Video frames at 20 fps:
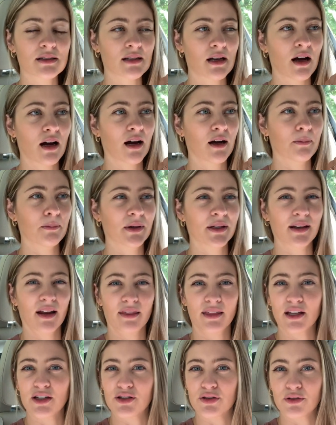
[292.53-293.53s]
um, but
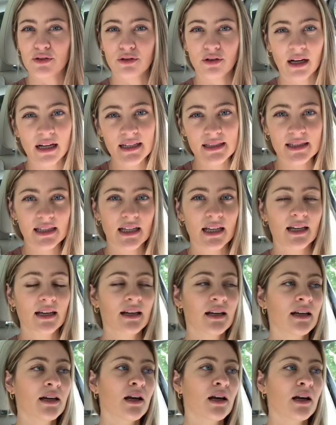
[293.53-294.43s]
nothing too crazy.